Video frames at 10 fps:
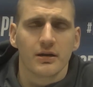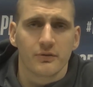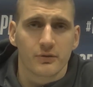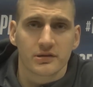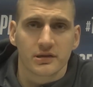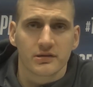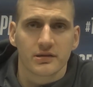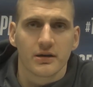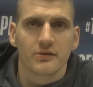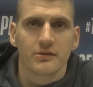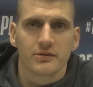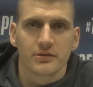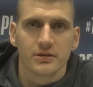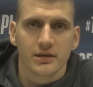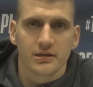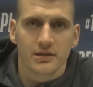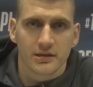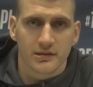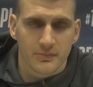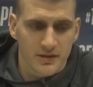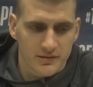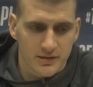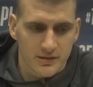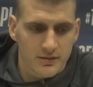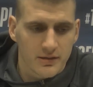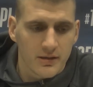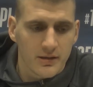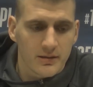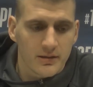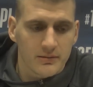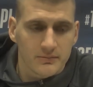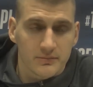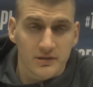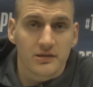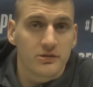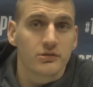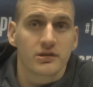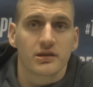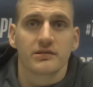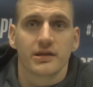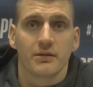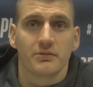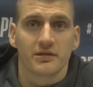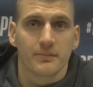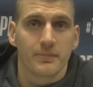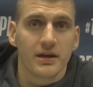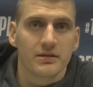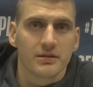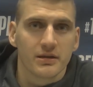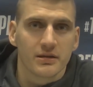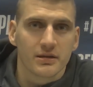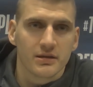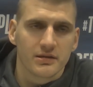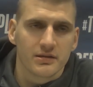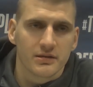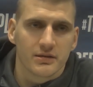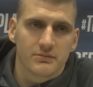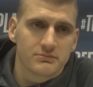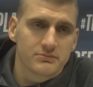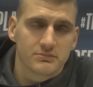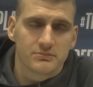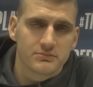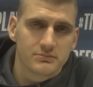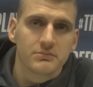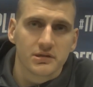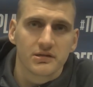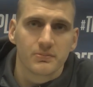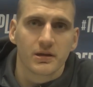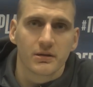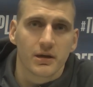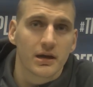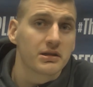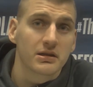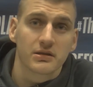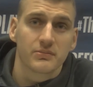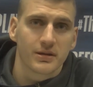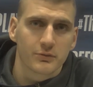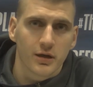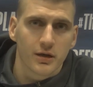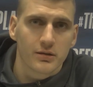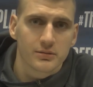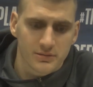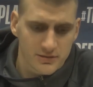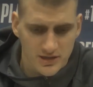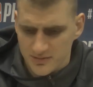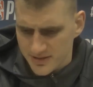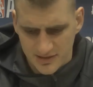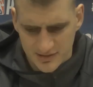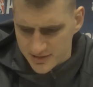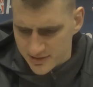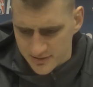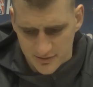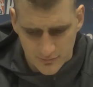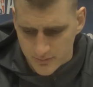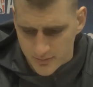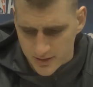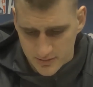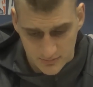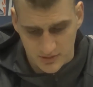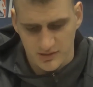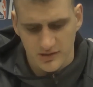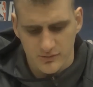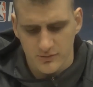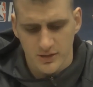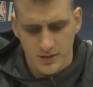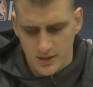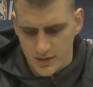forcing stuff. So I think that's the best thing. He's using himself as a bait, and he's playing well, just because he doesn't score much. I mean, he scored,